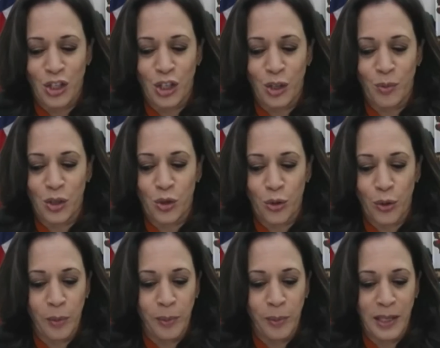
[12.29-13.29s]
She was a
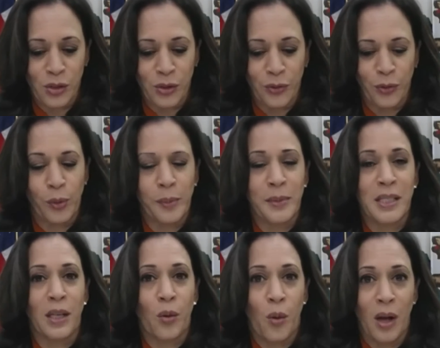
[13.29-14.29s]
trailblazer for
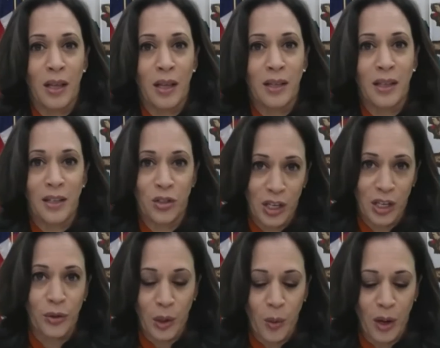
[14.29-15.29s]
women's equality and
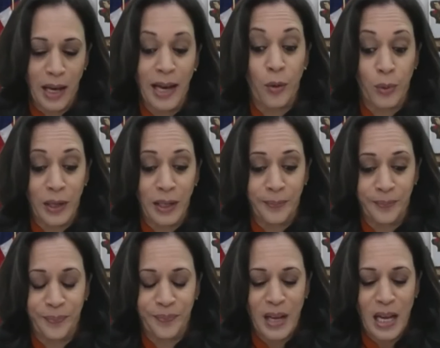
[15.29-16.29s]
gender equity.
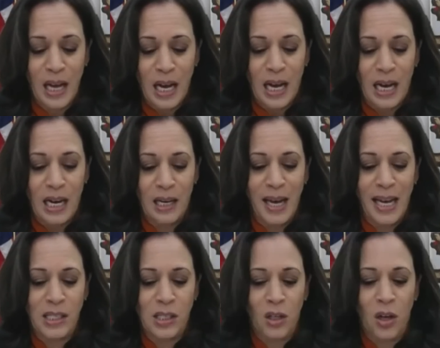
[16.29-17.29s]

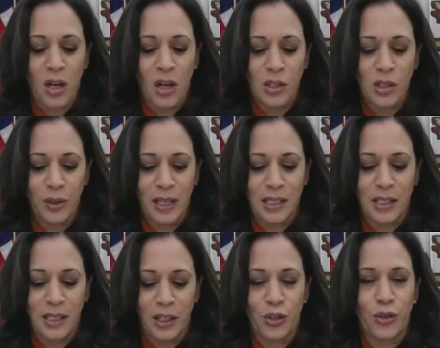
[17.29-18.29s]
As a law student, as
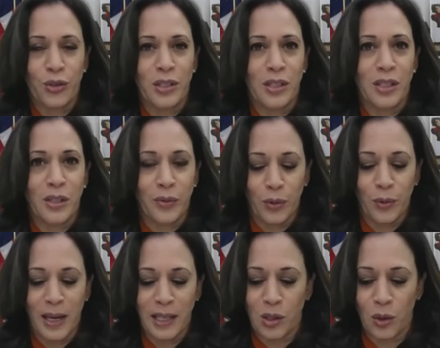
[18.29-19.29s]
a teacher, as a
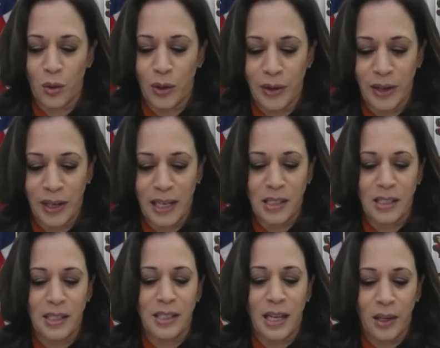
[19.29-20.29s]
civil rights lawyer, and
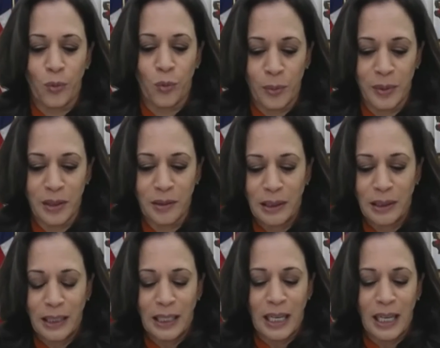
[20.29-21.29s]
as a second woman
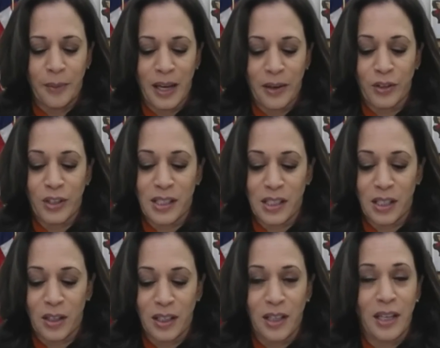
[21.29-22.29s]
ever to
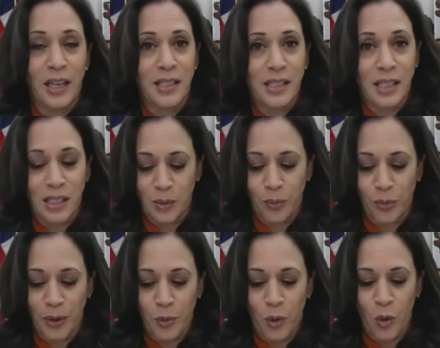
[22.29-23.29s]
sit on the United States
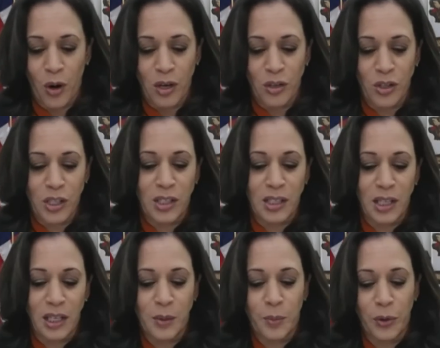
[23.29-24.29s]
Supreme Court, Justice
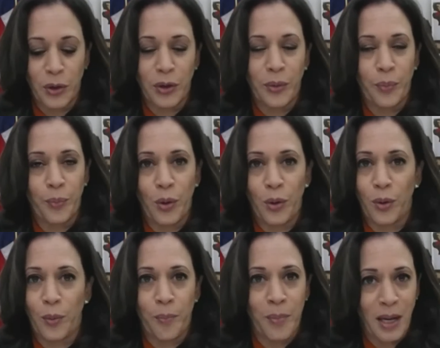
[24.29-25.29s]
Ginsburg
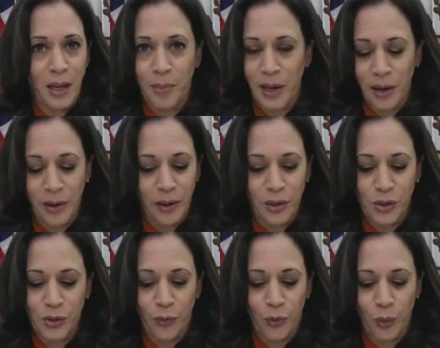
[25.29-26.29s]
broke many
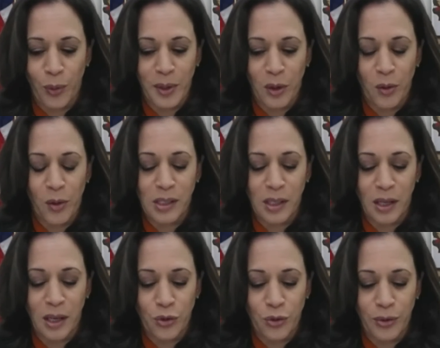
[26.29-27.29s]
barriers for women across the
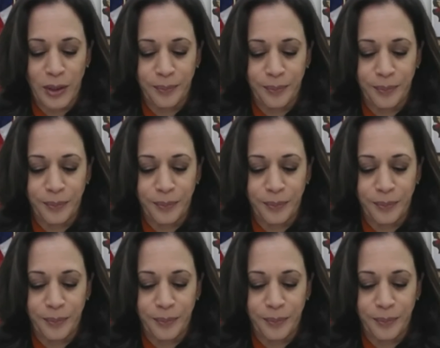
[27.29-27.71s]
country.